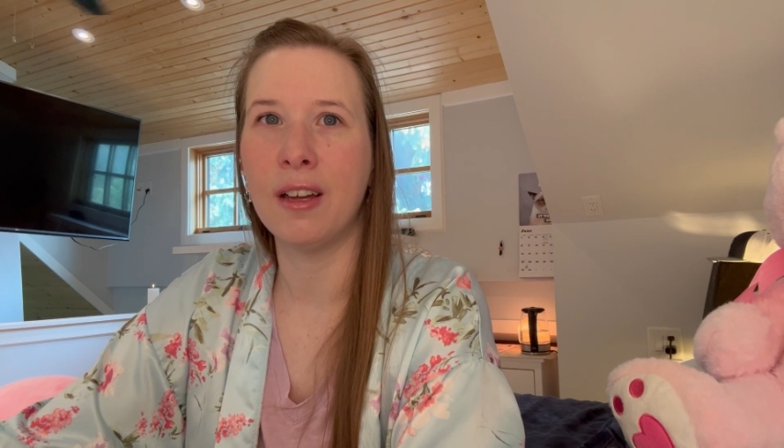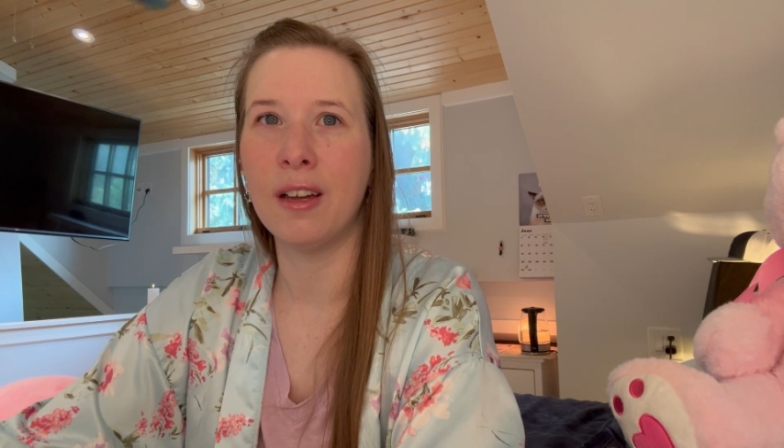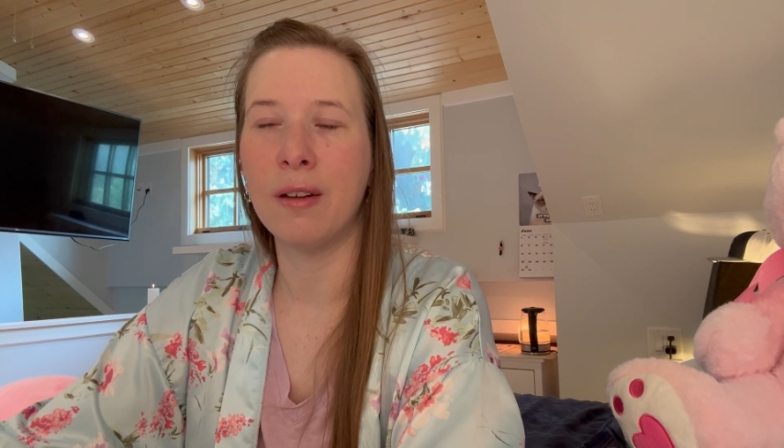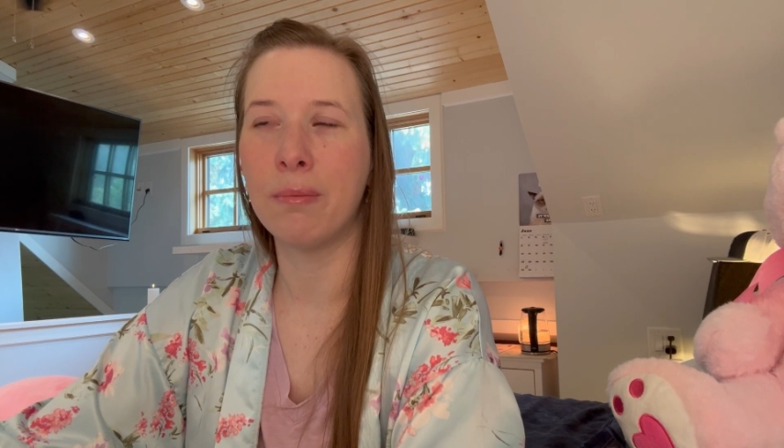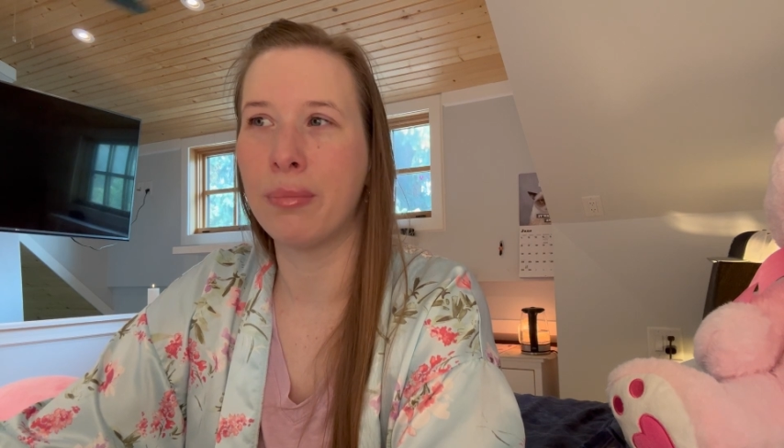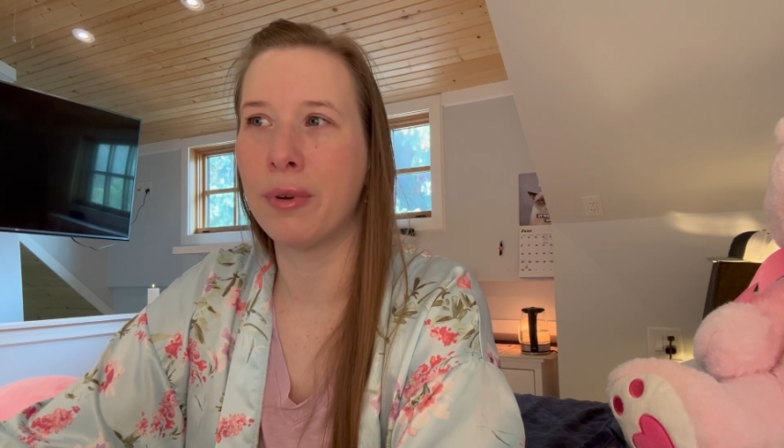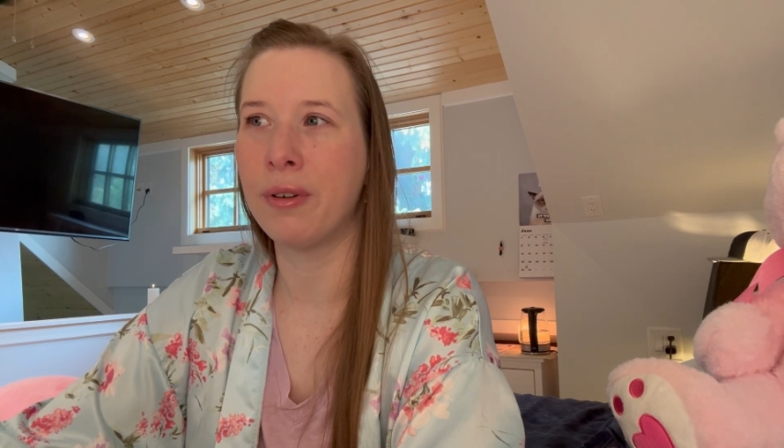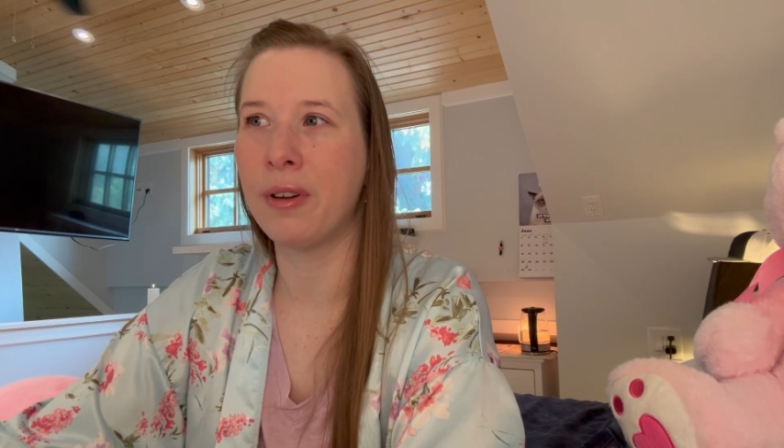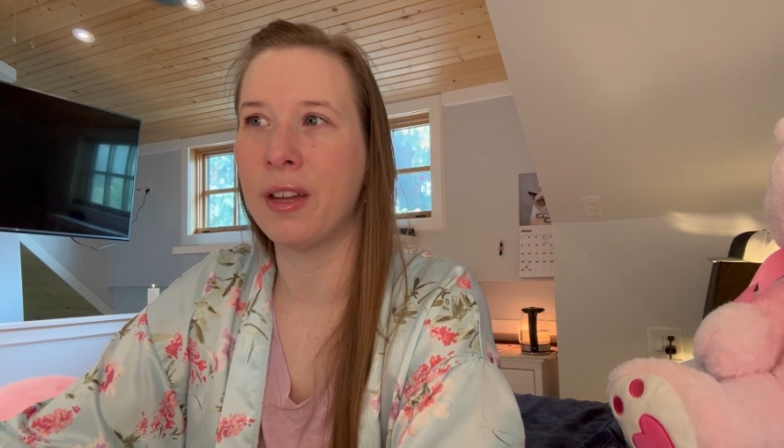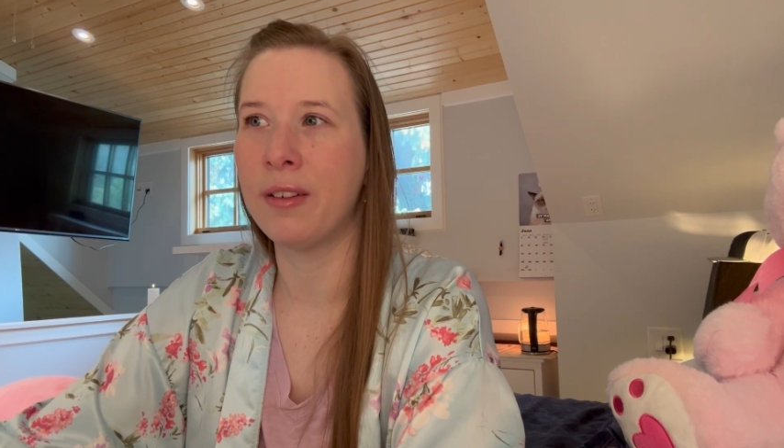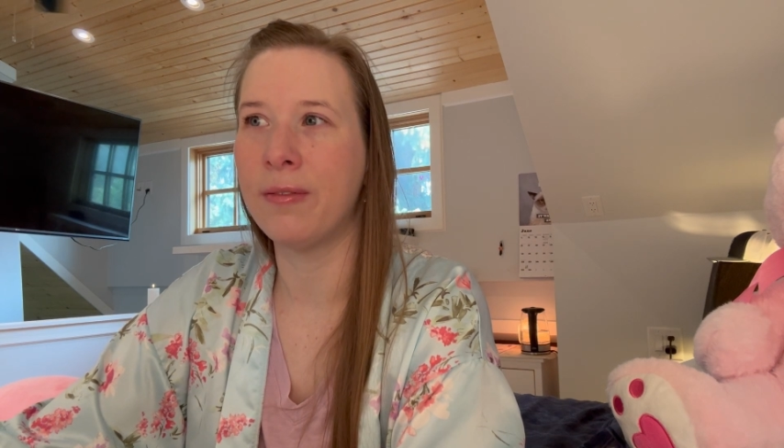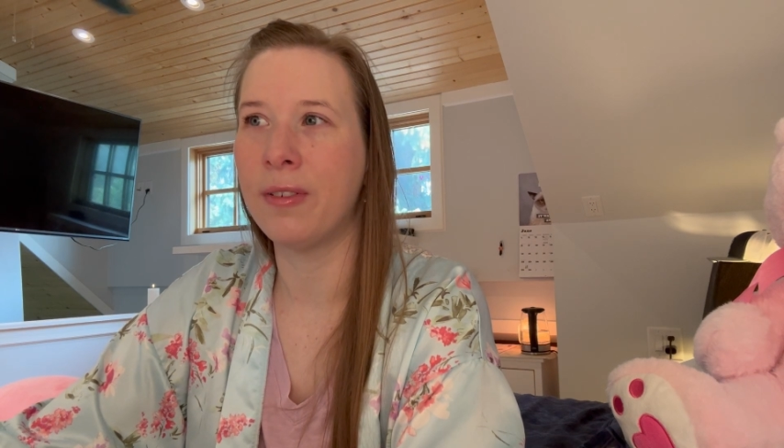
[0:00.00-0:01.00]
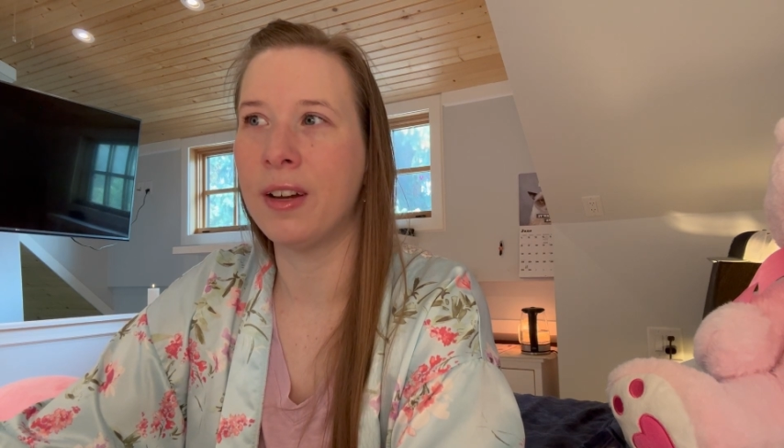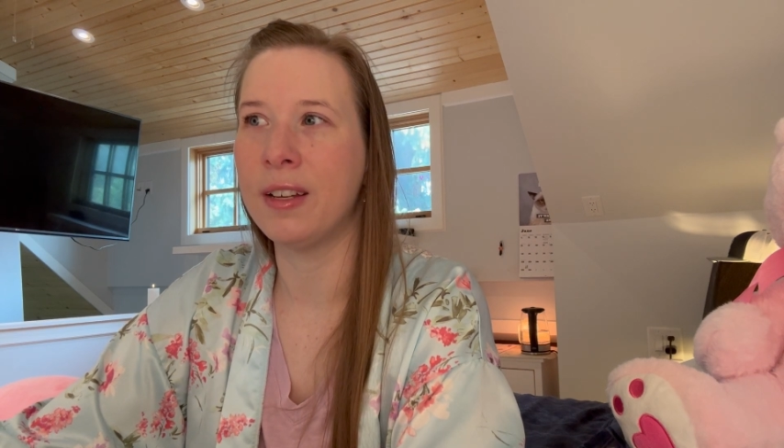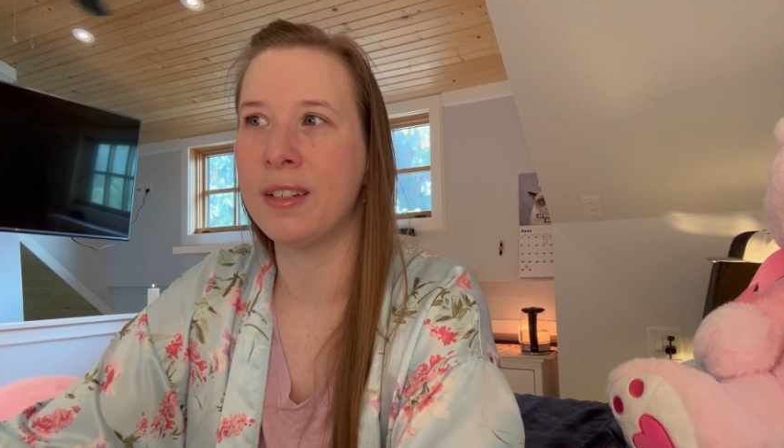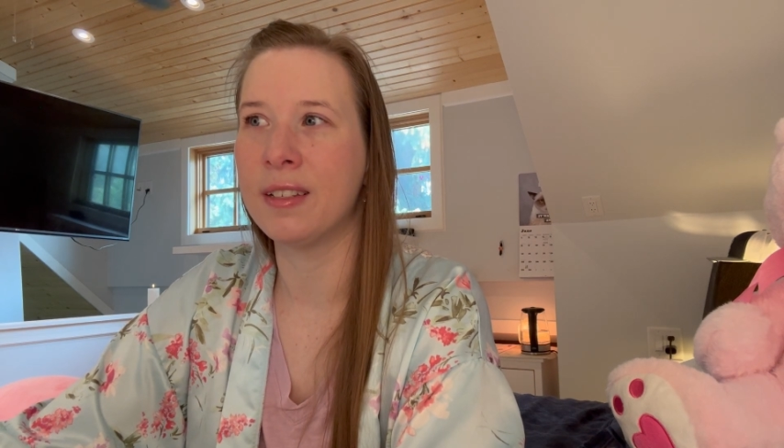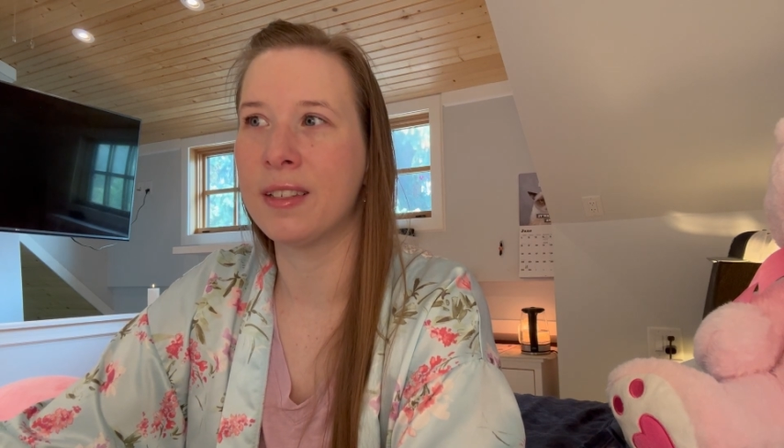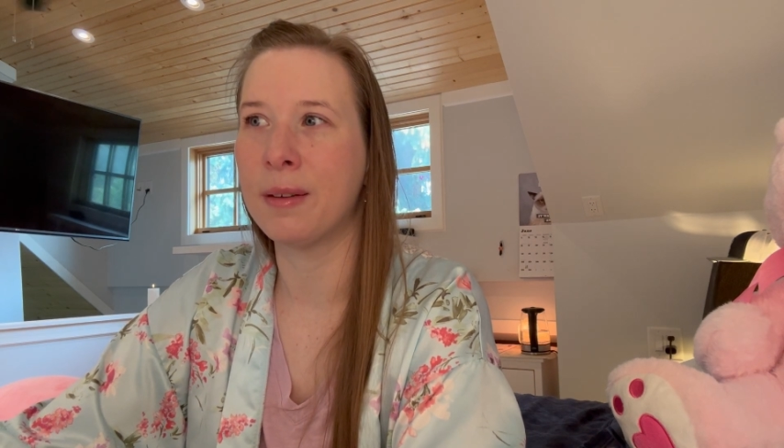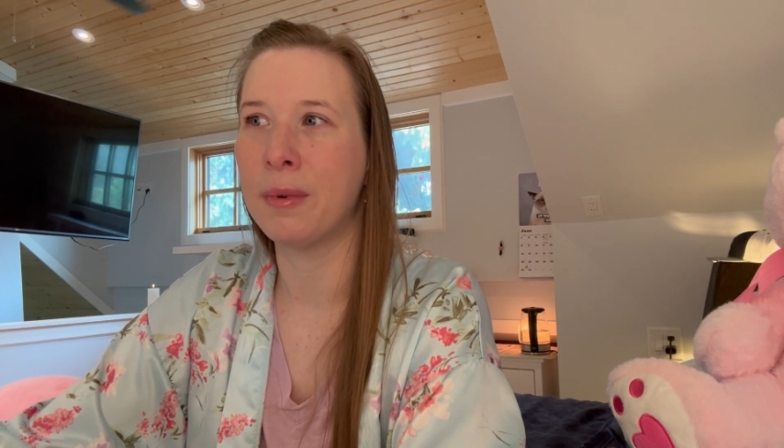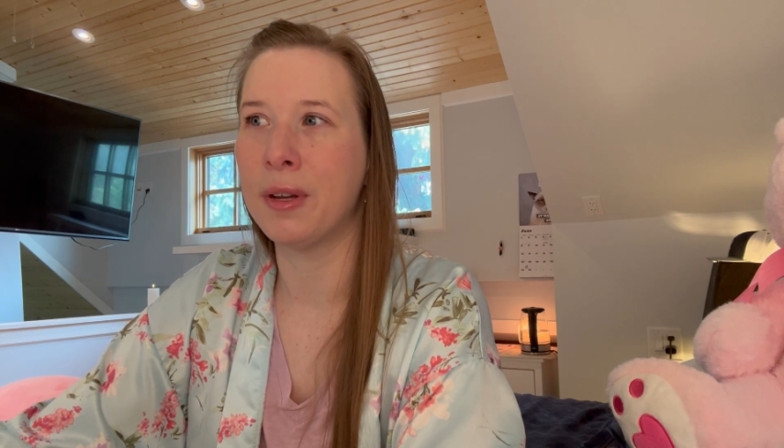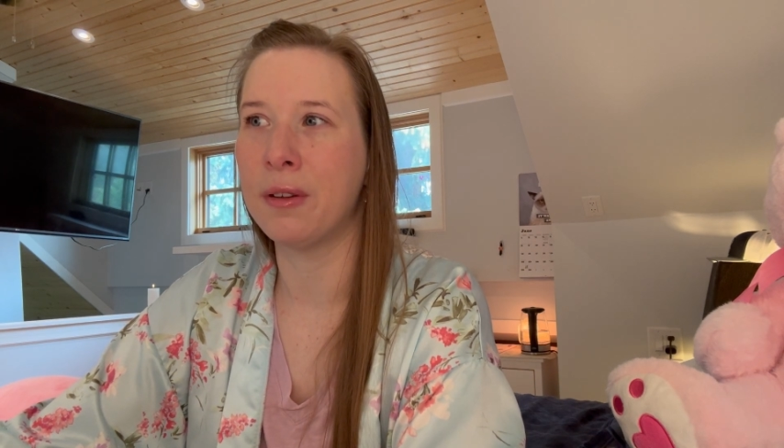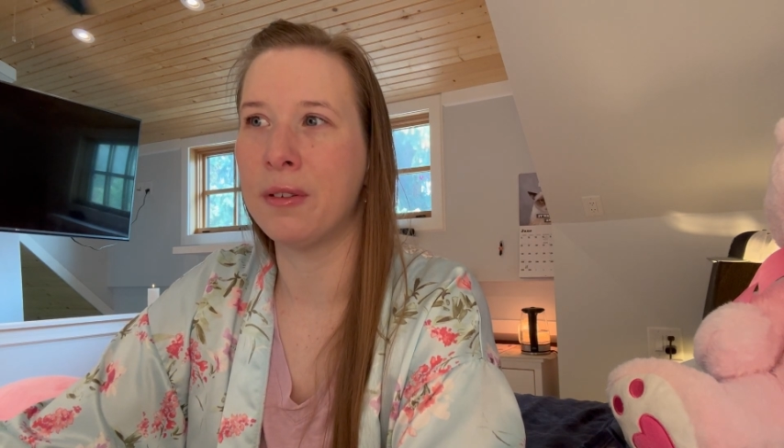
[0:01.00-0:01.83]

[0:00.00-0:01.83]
a broken foot to someone